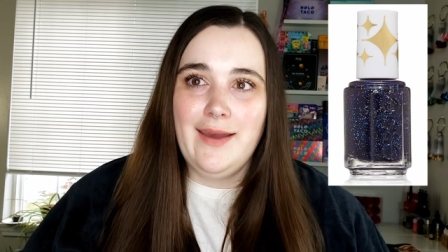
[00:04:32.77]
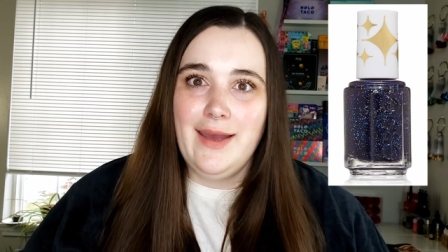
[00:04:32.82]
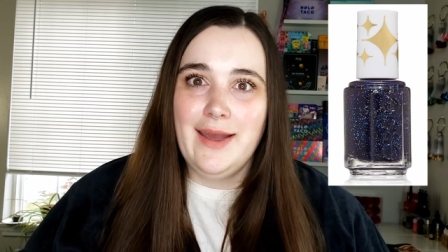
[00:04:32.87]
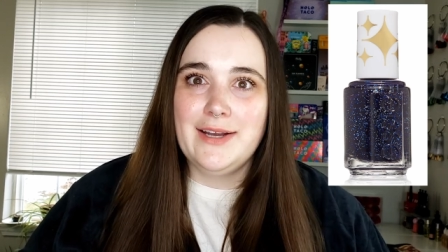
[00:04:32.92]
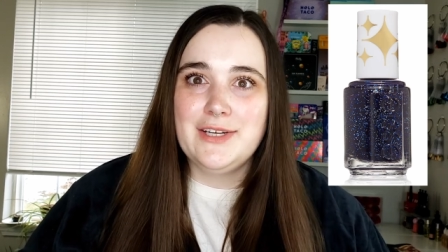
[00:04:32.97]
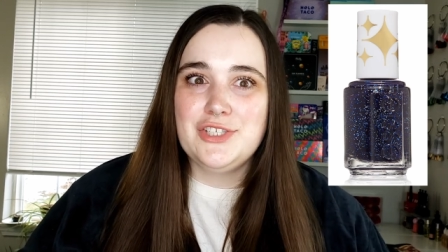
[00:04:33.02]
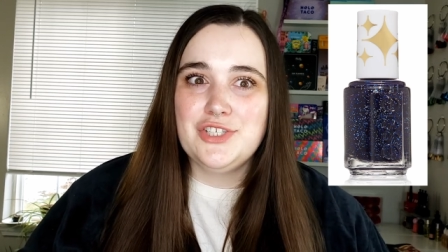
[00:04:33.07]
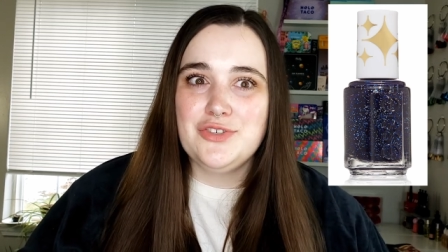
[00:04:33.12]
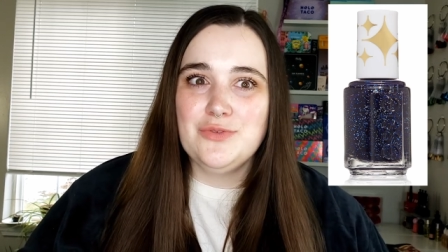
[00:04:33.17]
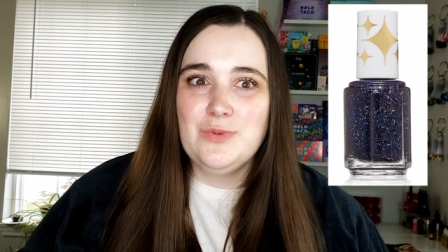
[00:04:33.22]

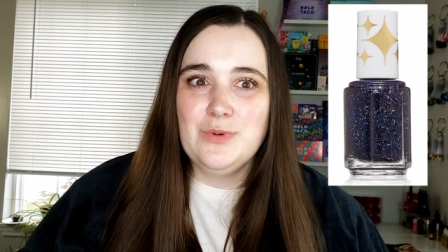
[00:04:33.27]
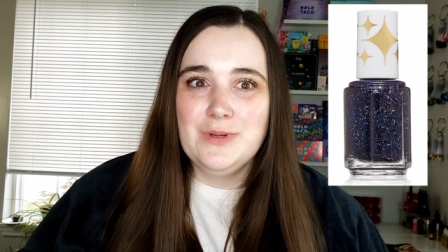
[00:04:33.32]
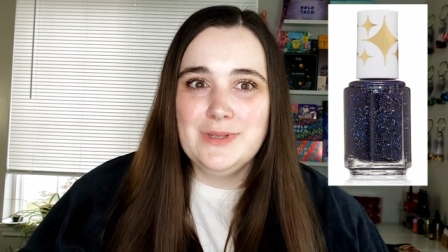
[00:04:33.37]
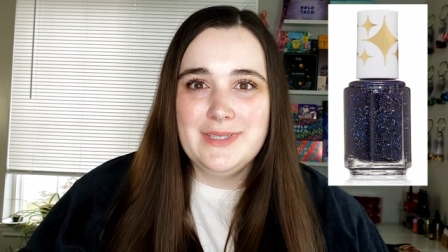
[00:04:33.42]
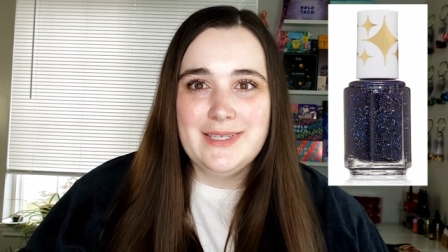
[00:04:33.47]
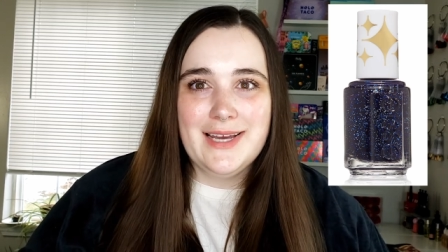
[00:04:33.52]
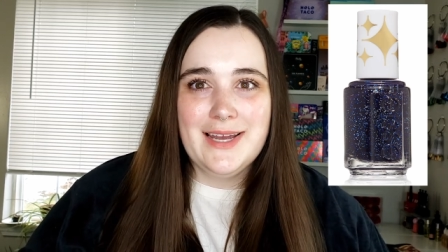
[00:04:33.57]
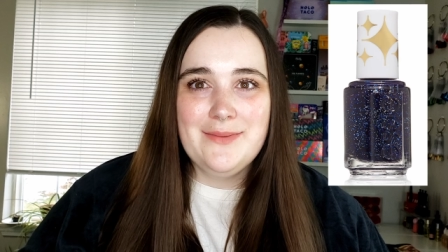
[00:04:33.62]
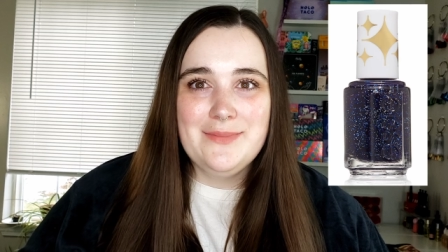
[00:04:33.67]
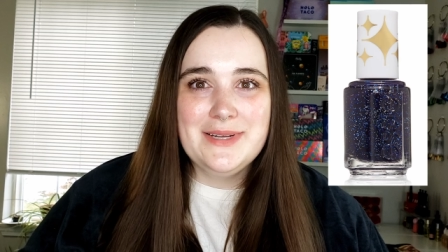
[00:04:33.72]
actual
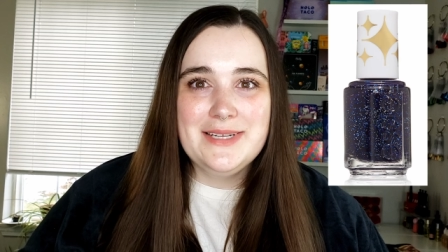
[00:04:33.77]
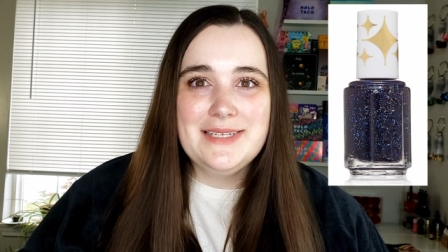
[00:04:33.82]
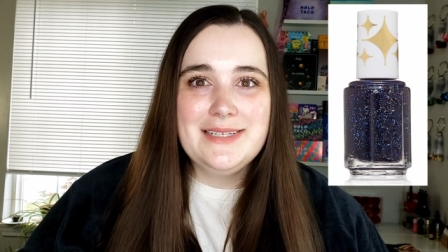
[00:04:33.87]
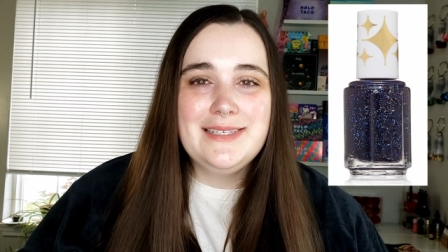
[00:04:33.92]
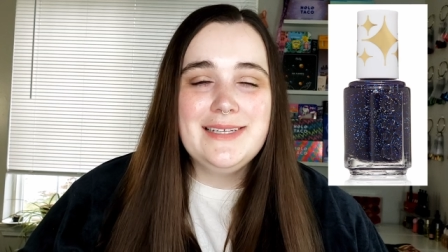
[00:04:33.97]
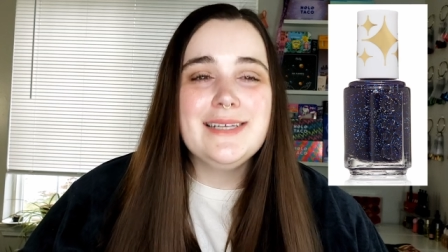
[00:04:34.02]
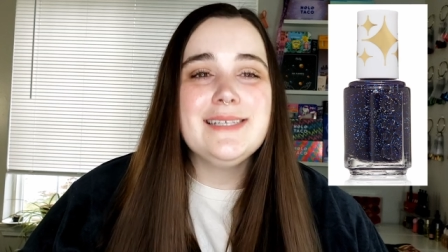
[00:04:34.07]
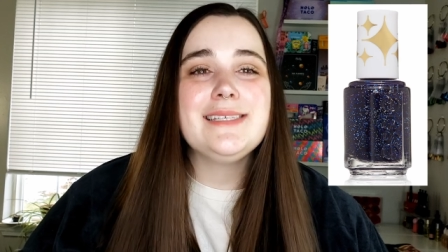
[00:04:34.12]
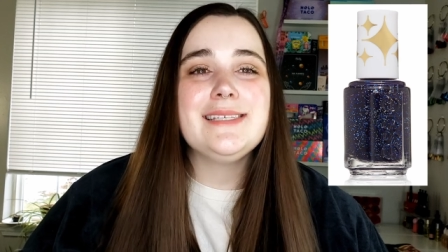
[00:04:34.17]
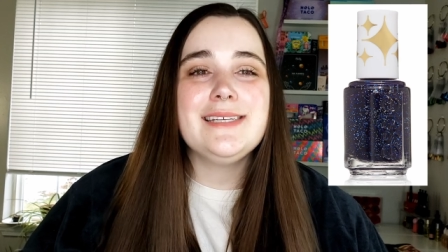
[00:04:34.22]
diamond
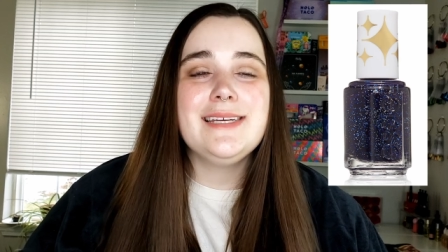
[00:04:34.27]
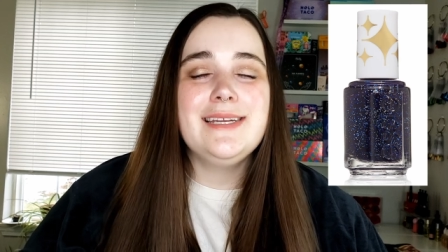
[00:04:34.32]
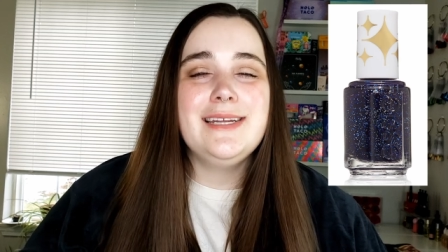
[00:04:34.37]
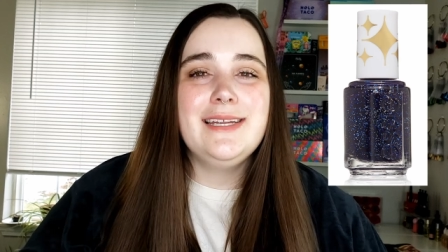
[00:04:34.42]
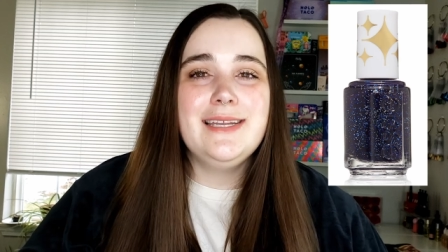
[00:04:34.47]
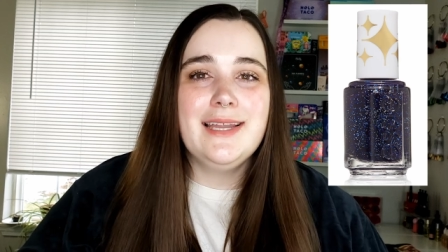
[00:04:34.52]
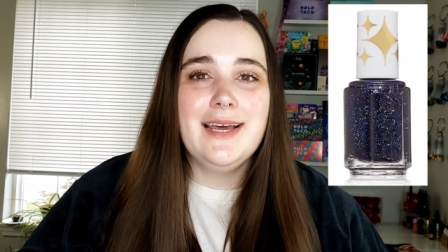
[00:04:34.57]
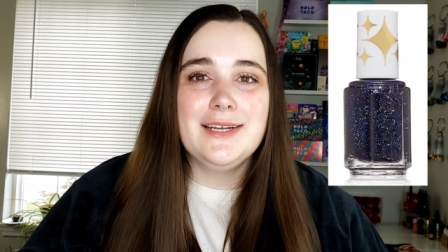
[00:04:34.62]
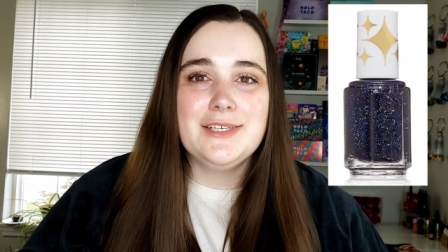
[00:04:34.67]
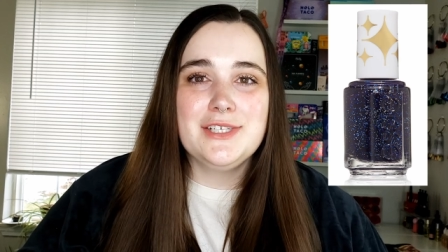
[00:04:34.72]
dust in
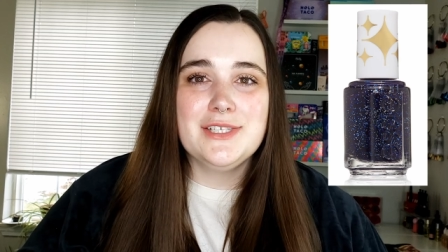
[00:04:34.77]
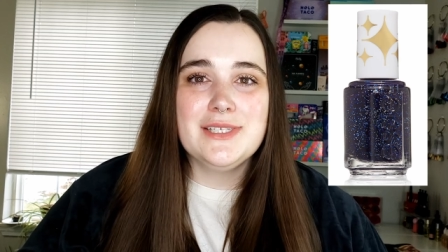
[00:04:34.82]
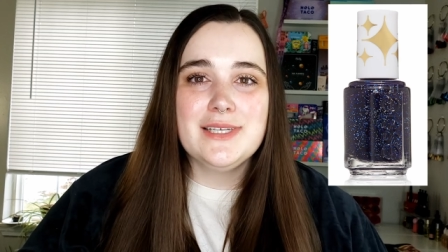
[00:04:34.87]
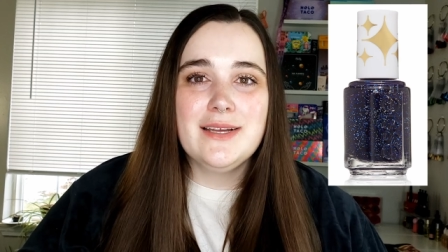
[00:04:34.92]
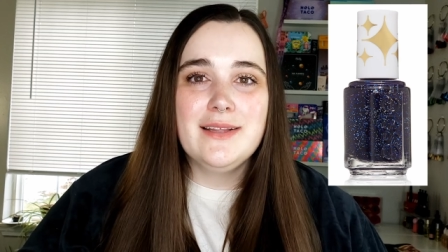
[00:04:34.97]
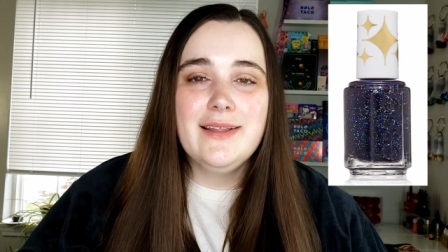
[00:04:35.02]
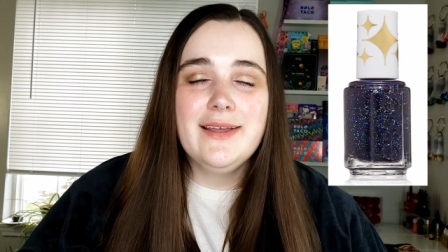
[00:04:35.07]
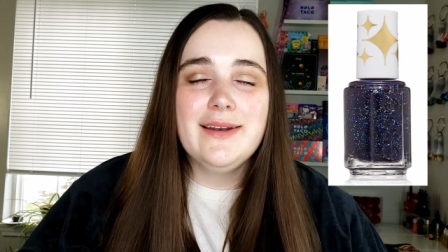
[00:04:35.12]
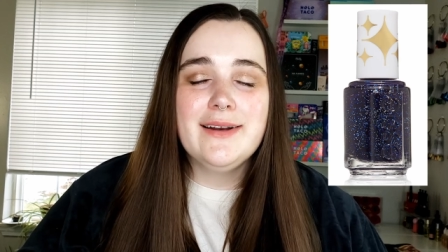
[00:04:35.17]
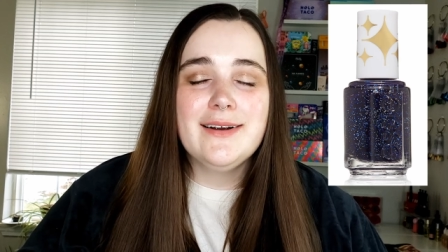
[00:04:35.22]
it, not just
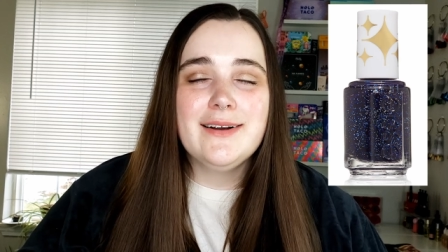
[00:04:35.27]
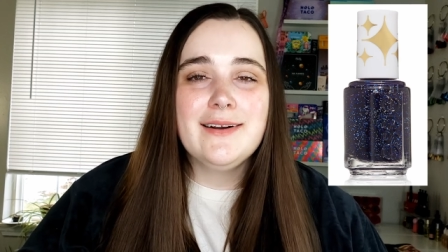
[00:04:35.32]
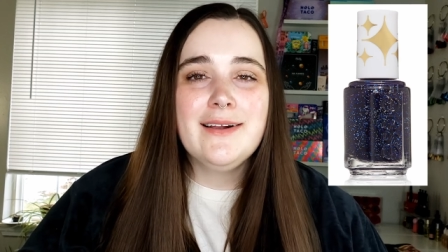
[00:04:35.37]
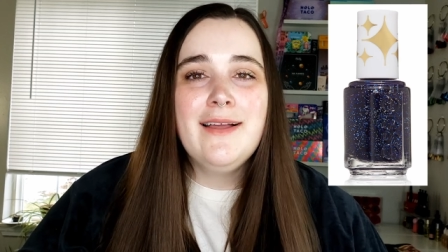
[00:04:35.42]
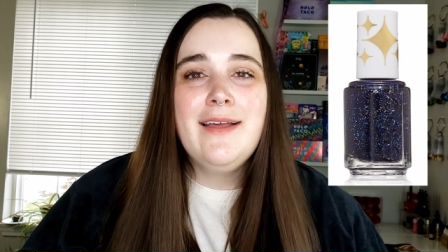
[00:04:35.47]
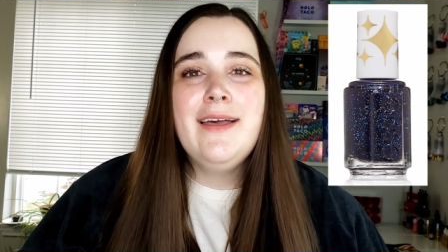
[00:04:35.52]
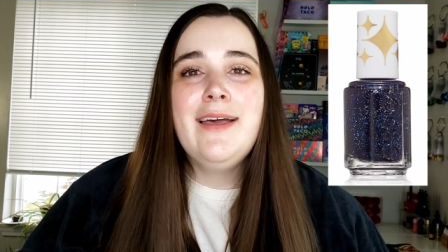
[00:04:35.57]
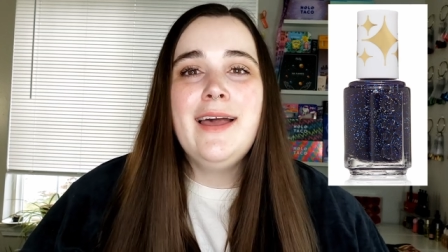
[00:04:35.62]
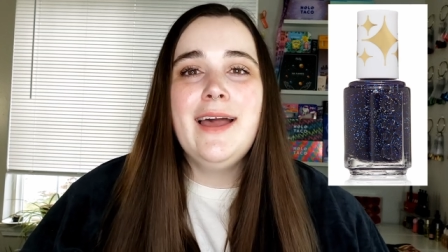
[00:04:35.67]
glitter.